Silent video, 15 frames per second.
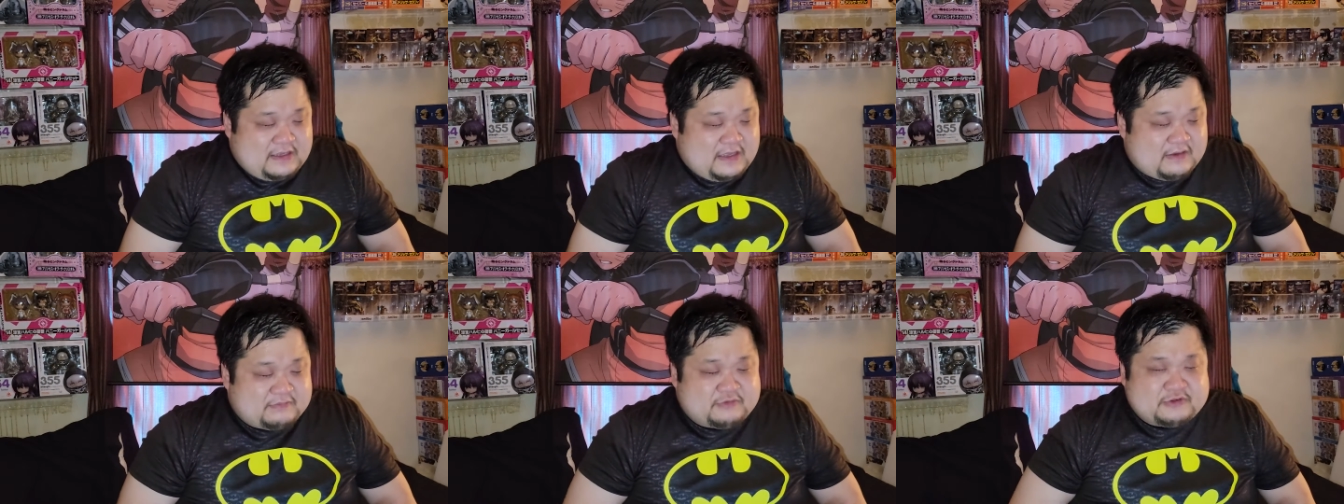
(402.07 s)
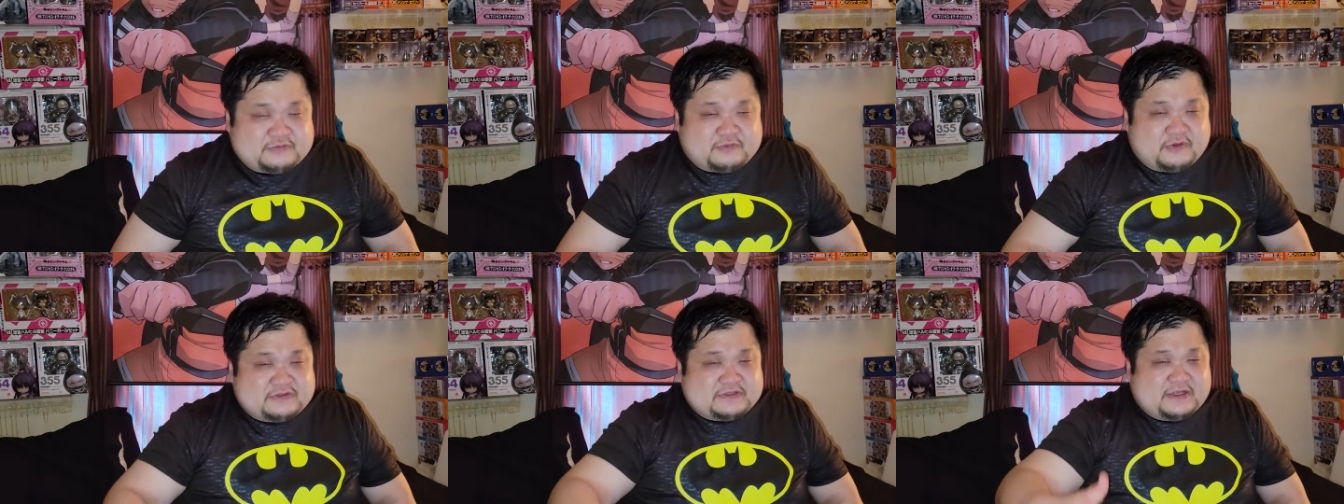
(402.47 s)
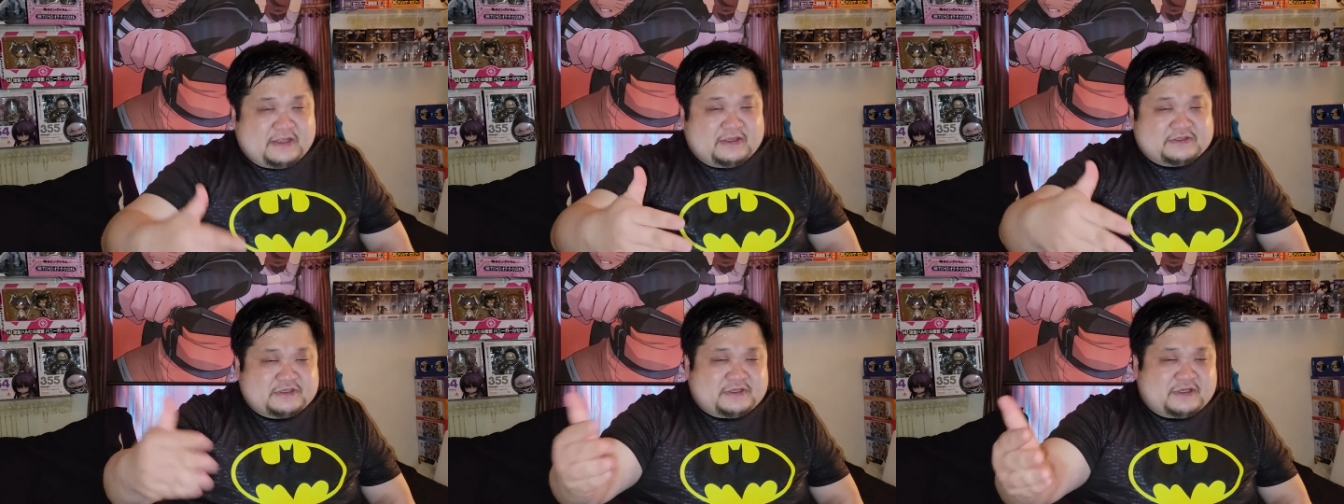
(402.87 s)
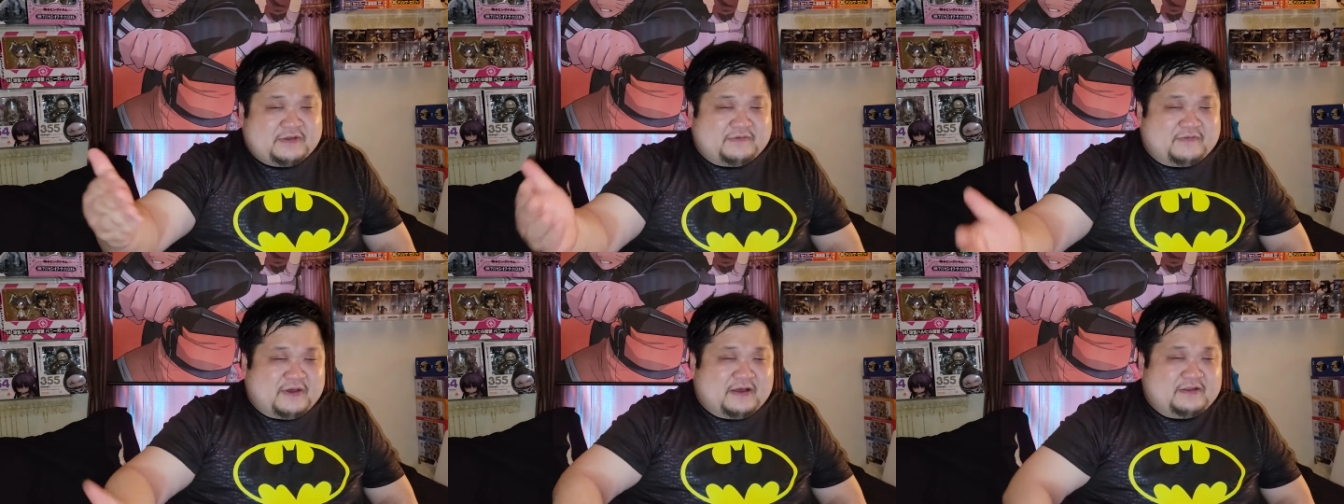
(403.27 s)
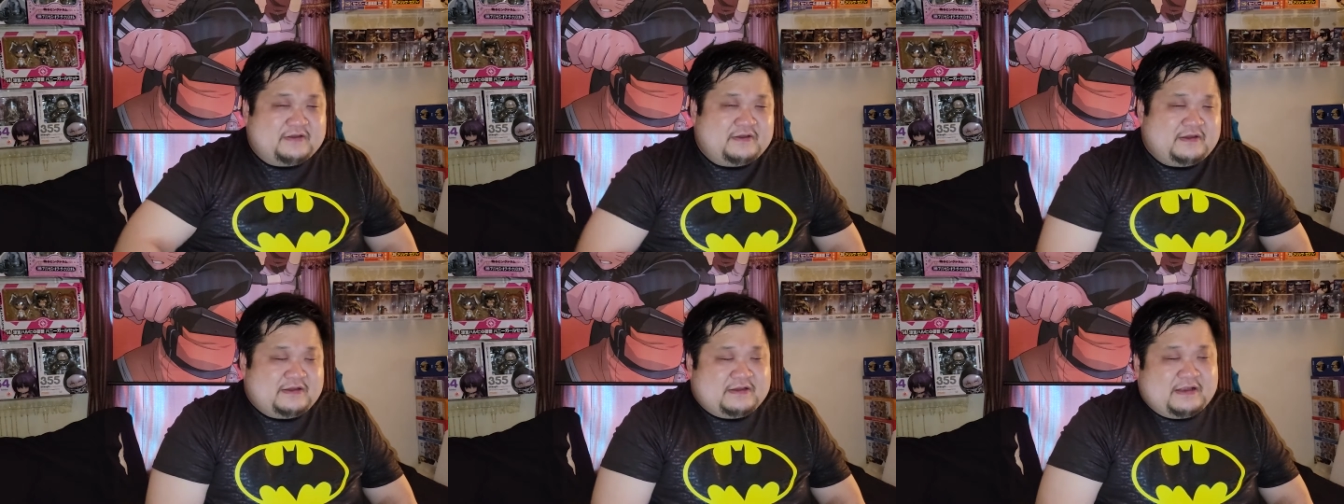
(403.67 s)
and Bruce points out he was a good
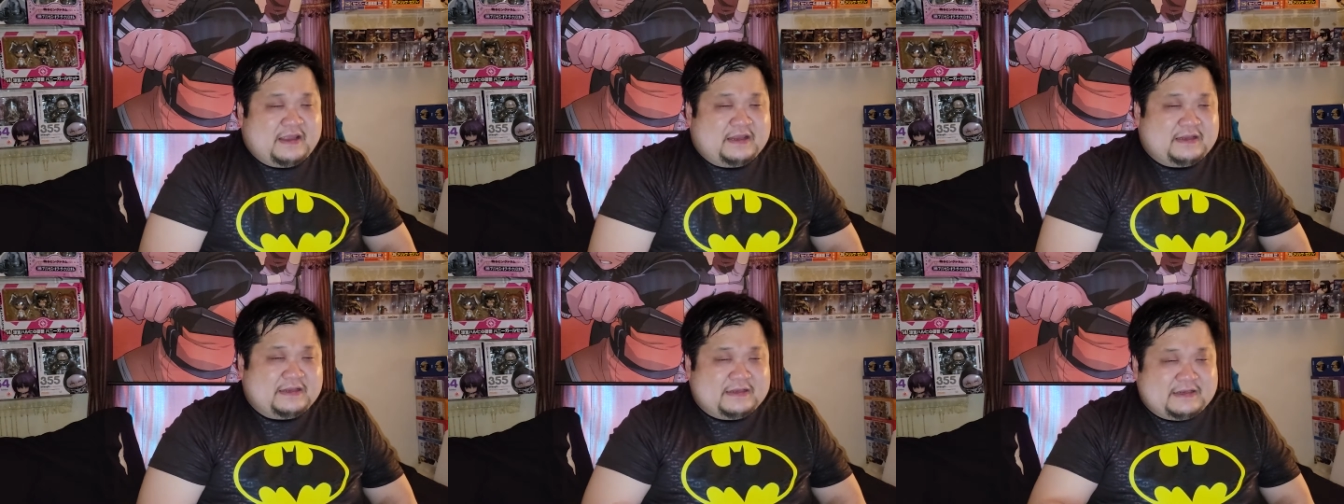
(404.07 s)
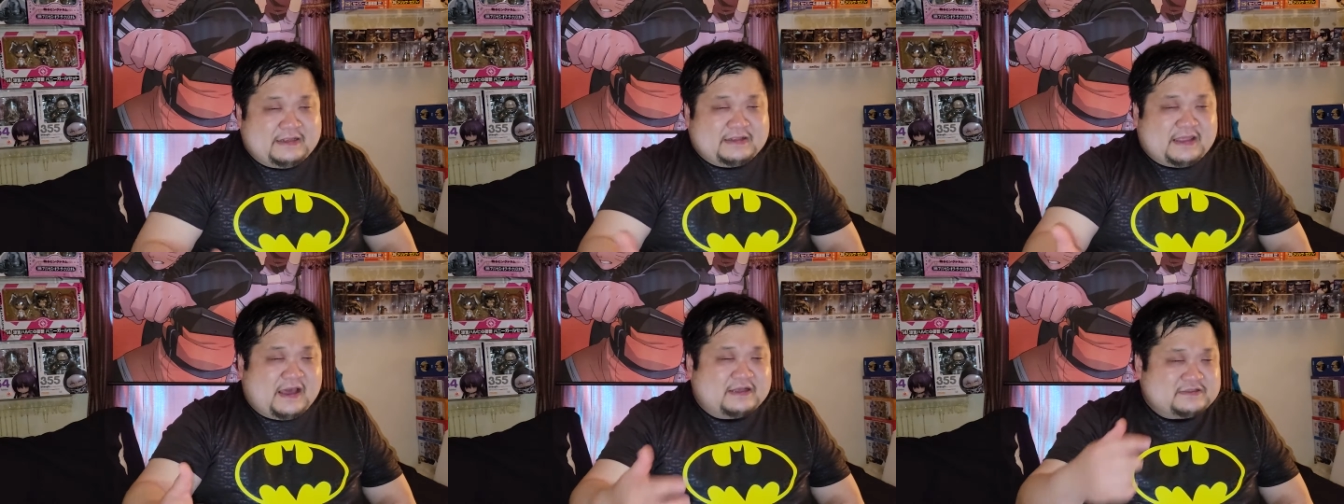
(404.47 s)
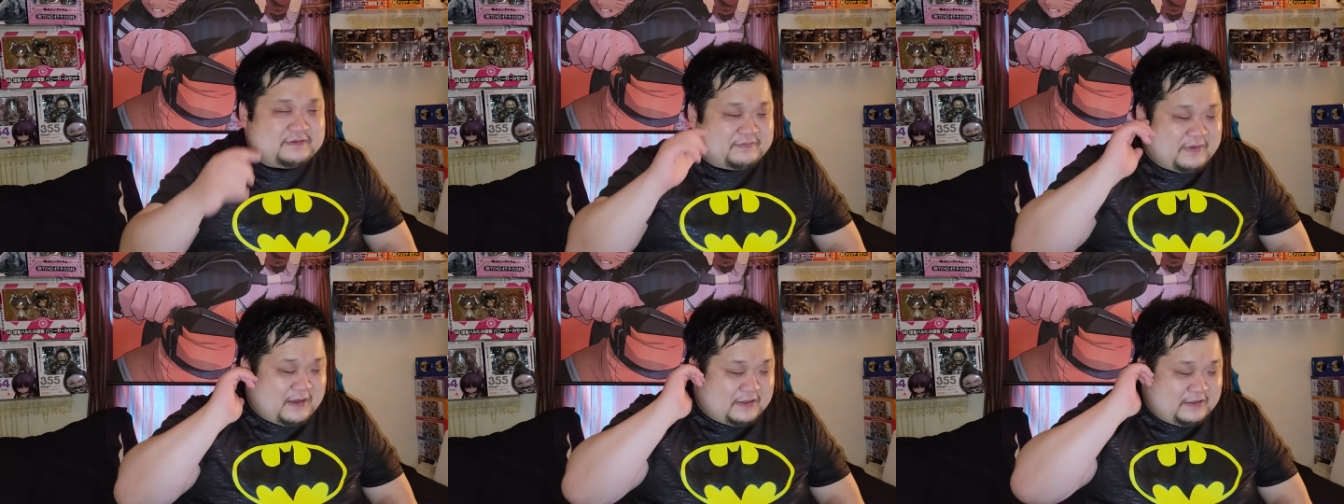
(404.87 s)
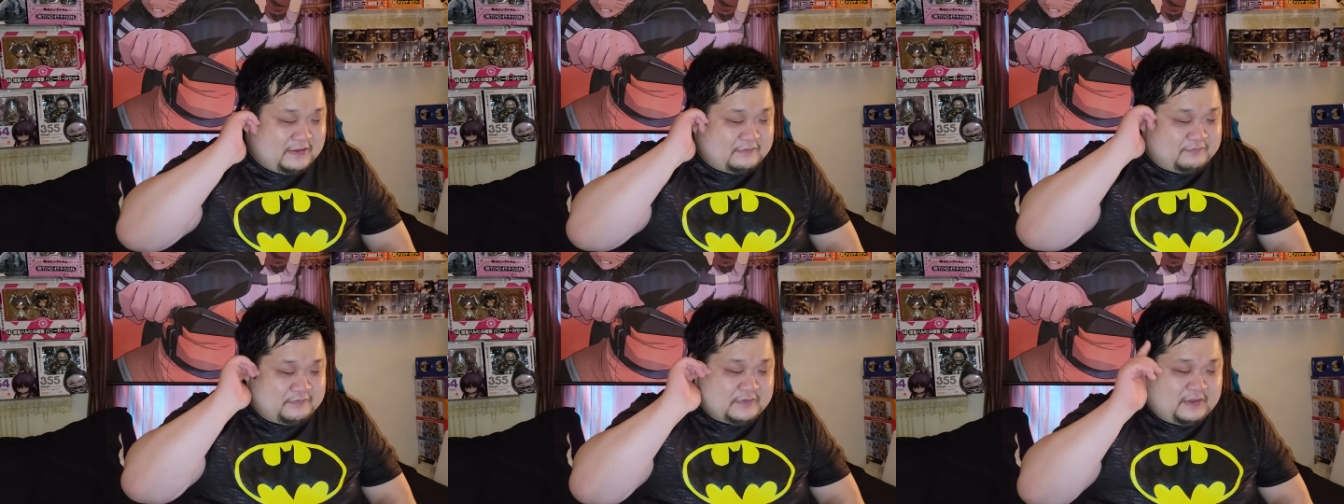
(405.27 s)
father, and then he laughs about it